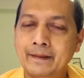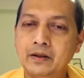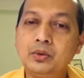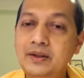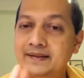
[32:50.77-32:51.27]

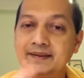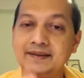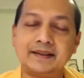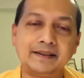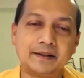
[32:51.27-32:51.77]
Two reasons
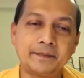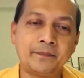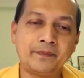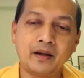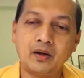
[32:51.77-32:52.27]
are there.
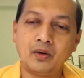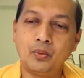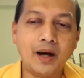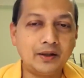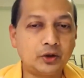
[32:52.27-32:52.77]

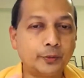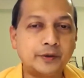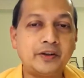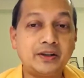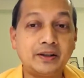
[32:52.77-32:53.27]
One
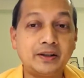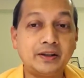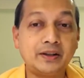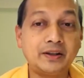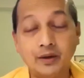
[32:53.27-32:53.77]
superficial
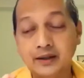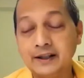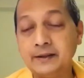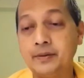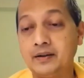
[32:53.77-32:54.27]
reason and one
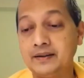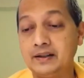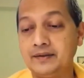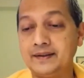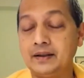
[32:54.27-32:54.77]
deeper real
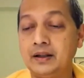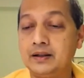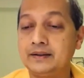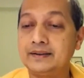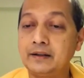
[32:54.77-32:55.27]
reason.
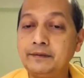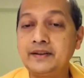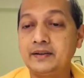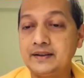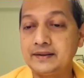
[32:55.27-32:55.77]
The
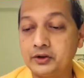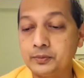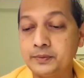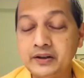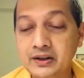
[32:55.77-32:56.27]
surface reason,
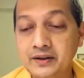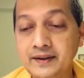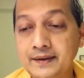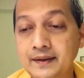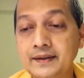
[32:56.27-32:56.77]
superficial
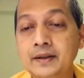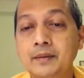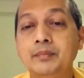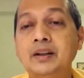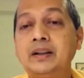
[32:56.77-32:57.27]
reason is
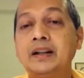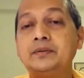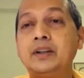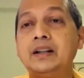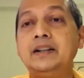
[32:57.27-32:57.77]

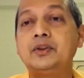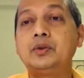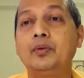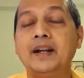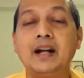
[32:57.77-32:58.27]
mithyatva leads
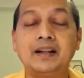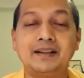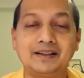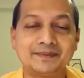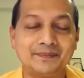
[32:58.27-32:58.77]
to vairagya,